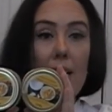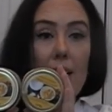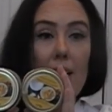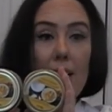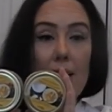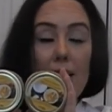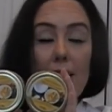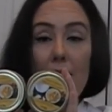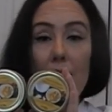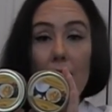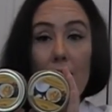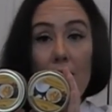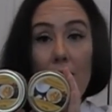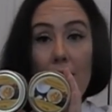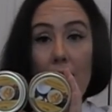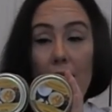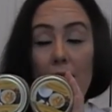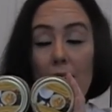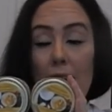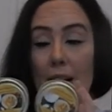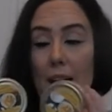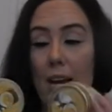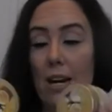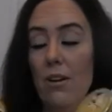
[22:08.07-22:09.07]
they don't
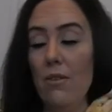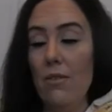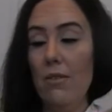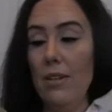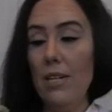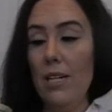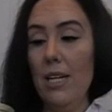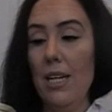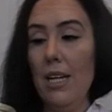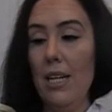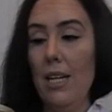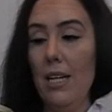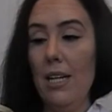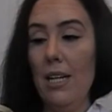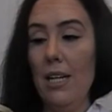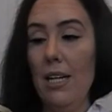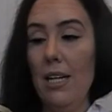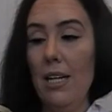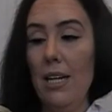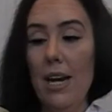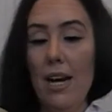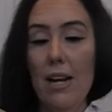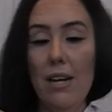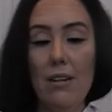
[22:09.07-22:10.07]
I don't get
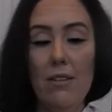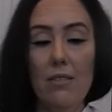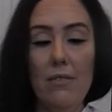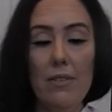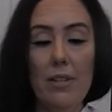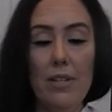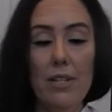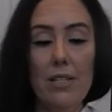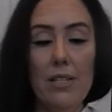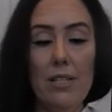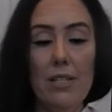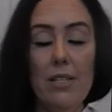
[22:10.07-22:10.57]
any kind of